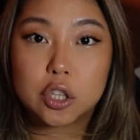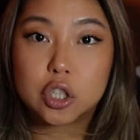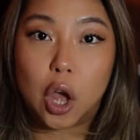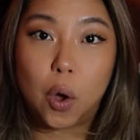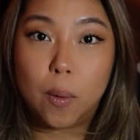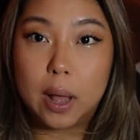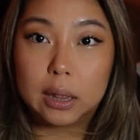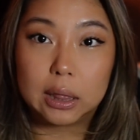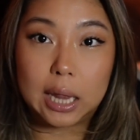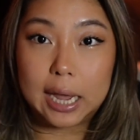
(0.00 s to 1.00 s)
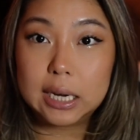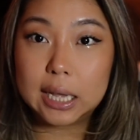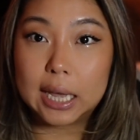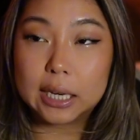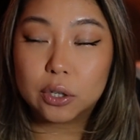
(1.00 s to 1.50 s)
So light a
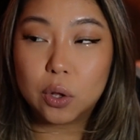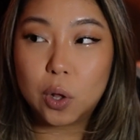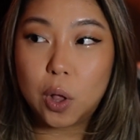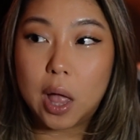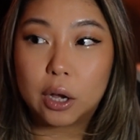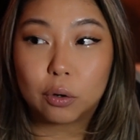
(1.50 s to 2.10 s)
candle,